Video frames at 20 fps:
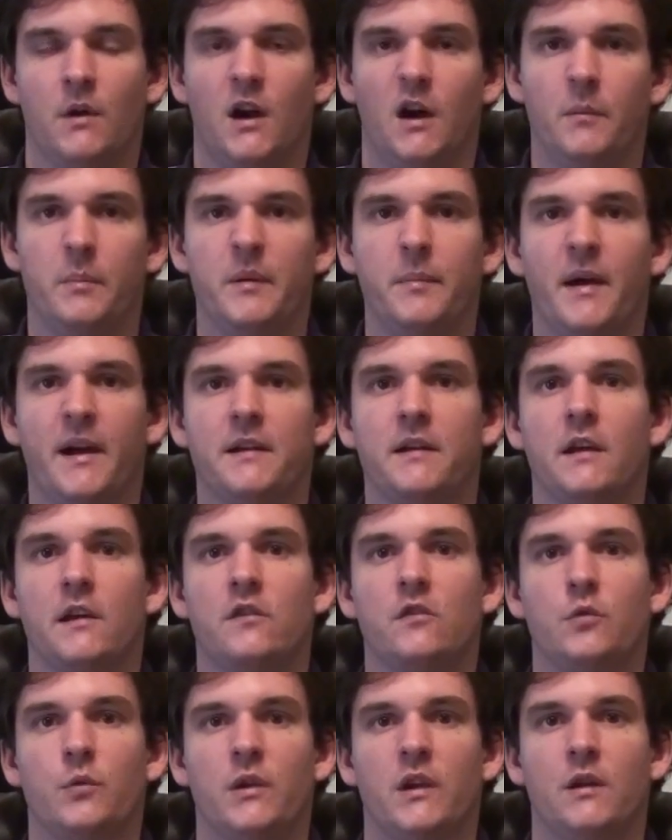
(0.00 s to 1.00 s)
I'll be back
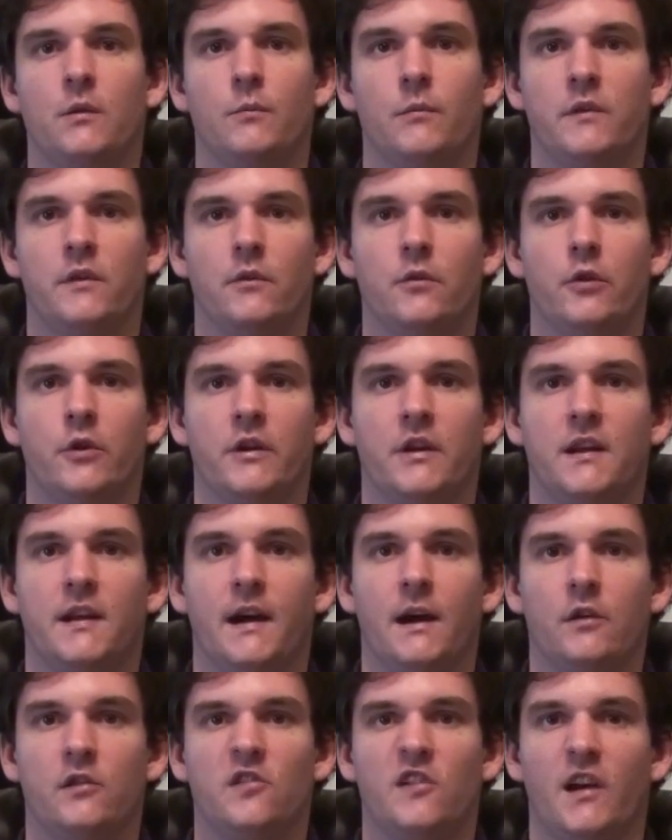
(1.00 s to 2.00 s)
next week with a look at
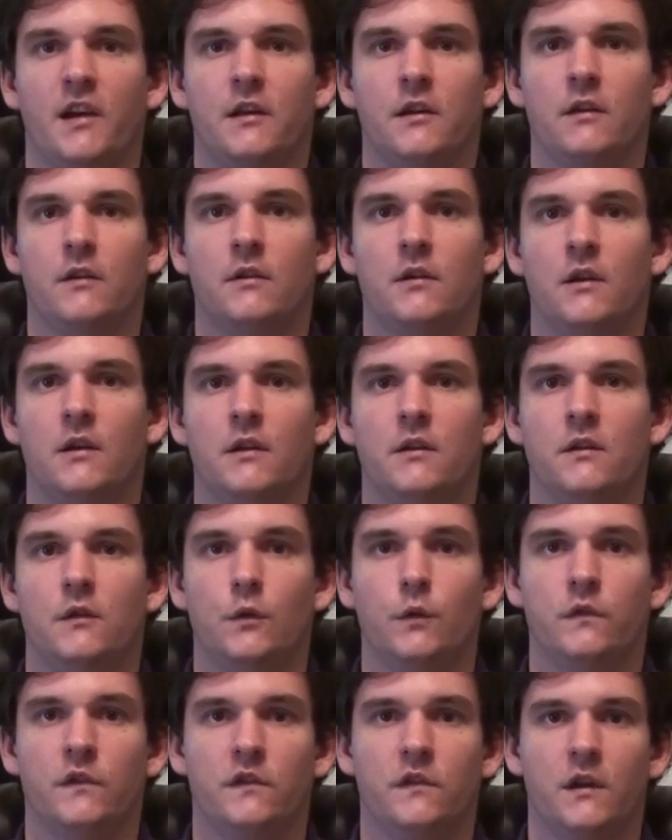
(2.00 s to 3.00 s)
how China
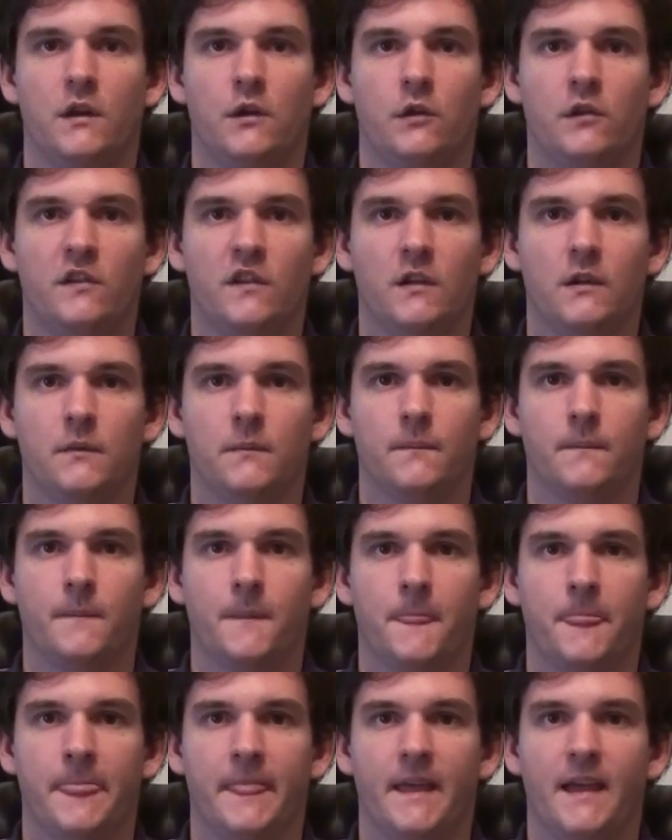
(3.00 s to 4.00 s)
uses energy
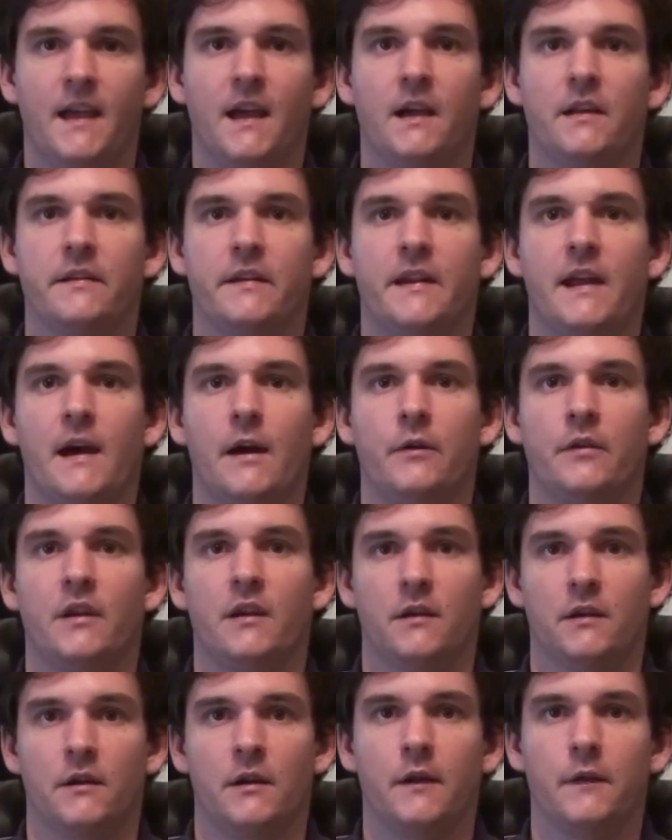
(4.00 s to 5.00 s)
and at how
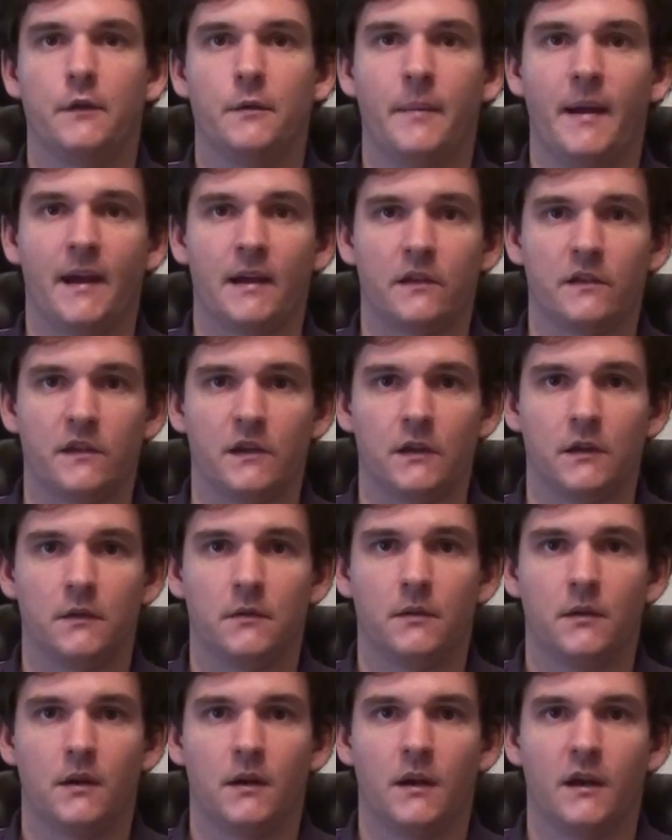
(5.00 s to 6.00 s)
yet another magazine
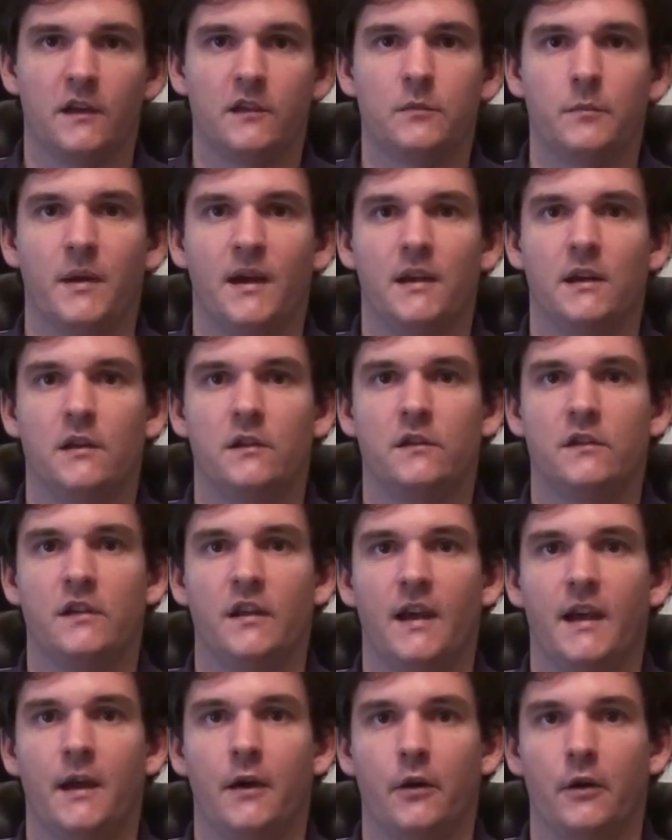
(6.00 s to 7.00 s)
has managed
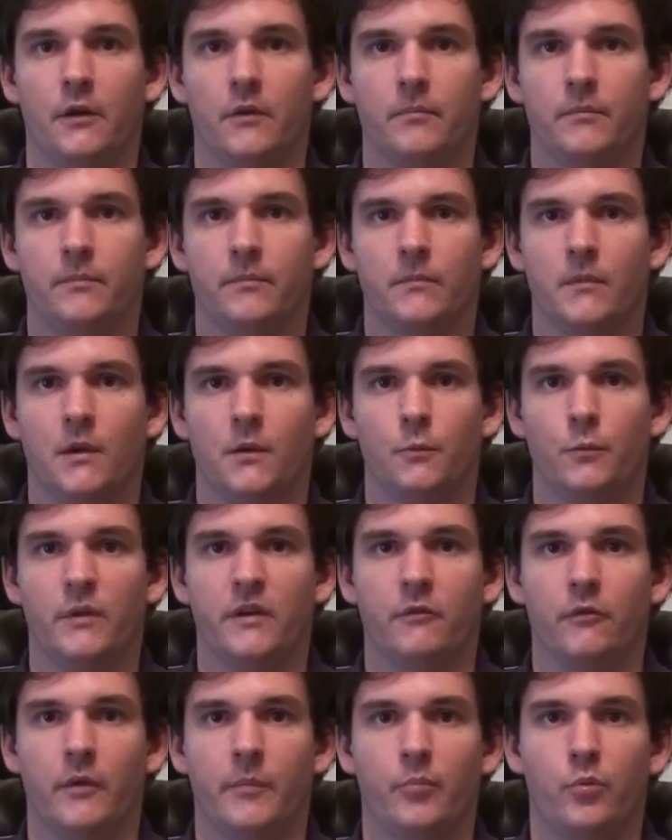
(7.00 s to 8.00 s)
to err when
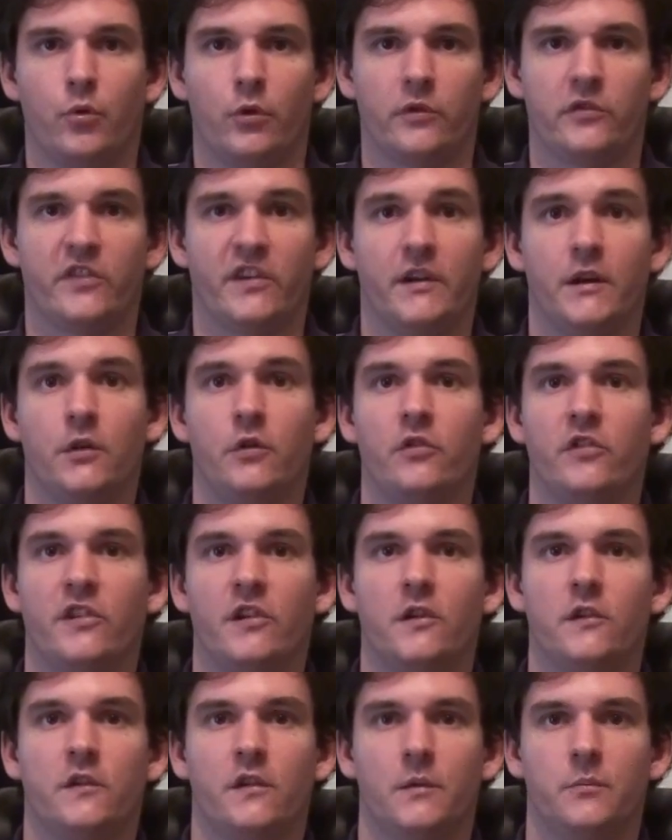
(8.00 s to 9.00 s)
it reports on energy
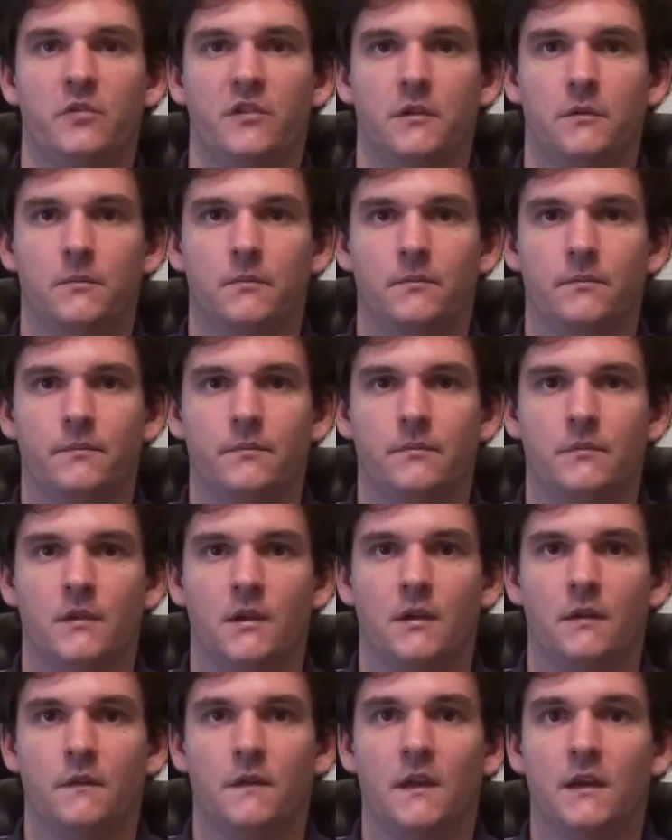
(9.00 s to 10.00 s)
consumption.
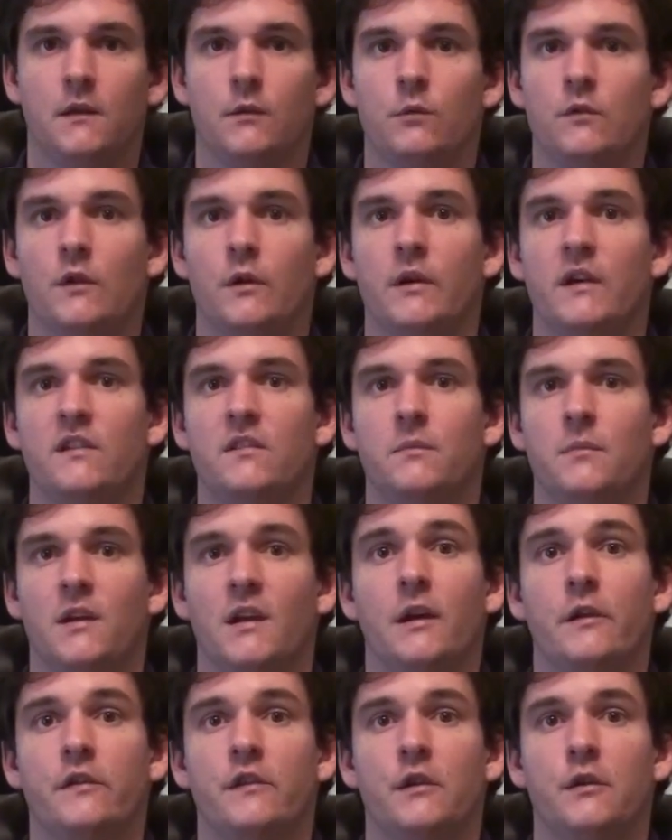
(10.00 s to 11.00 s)
Thank you as always,
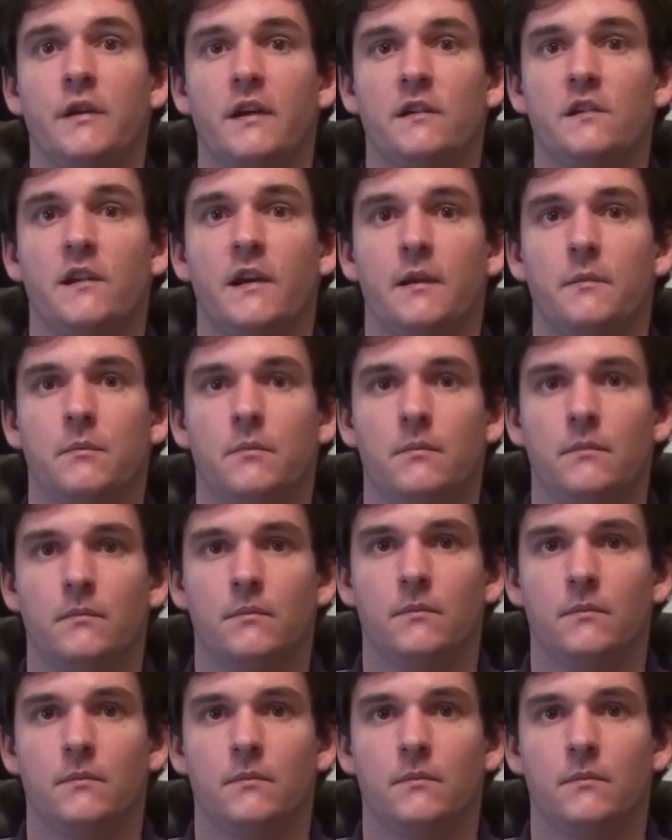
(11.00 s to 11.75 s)
and I'll see you next time.